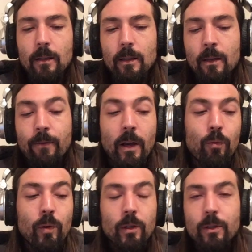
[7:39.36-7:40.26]
If I
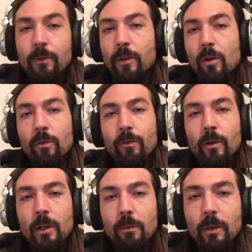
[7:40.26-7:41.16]
were to vote for
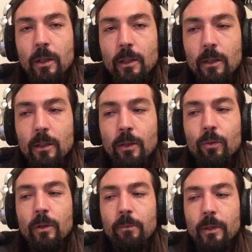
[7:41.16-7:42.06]
anybody, it
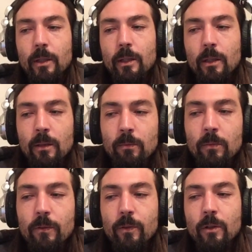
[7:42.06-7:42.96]
would be
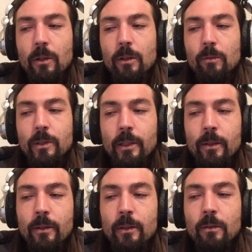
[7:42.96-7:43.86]
him for the
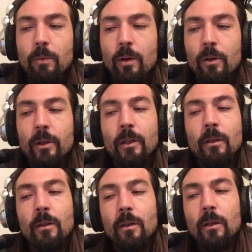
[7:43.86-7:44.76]
Libertarian
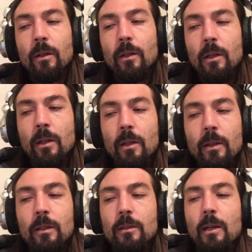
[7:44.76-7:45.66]
Party.
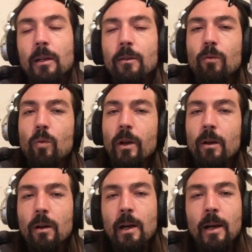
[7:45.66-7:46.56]
That's kind of
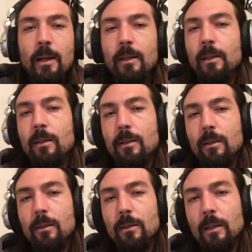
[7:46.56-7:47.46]
where I
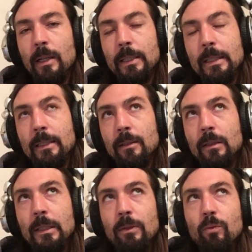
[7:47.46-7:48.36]

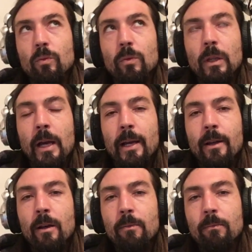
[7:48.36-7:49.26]
ideally line
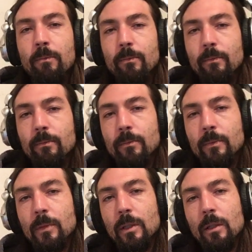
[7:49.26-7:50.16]
up.
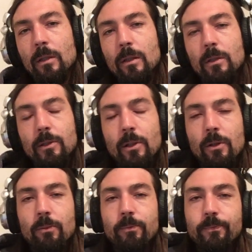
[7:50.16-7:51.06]

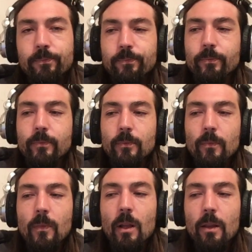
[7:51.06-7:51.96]
So
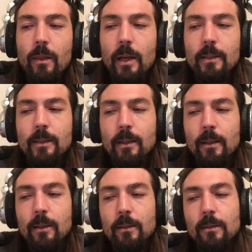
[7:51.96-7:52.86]
that's
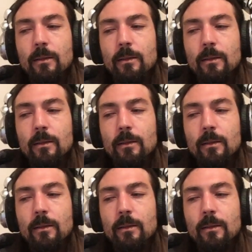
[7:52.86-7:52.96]
and